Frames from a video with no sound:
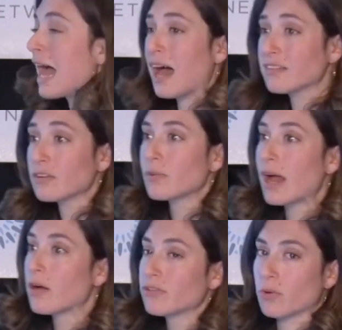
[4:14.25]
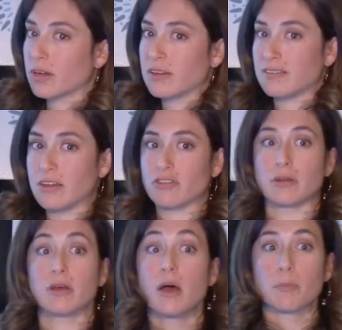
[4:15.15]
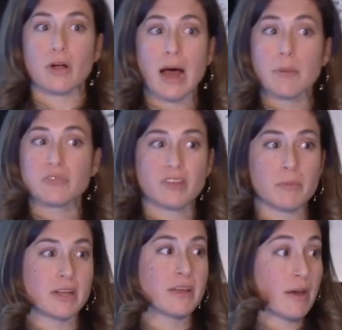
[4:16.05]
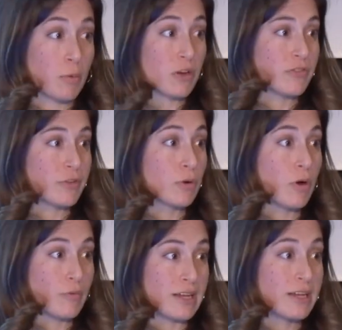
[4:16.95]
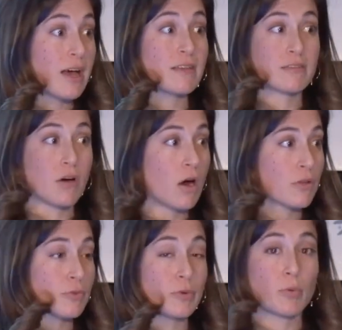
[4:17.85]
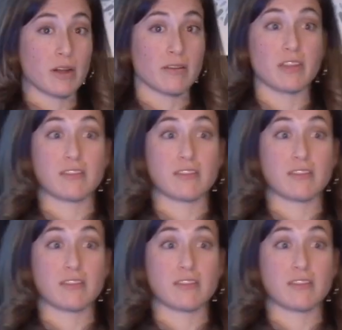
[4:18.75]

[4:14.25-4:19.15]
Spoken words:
Ask around your organization. Perhaps somebody that works for you already has gone through one of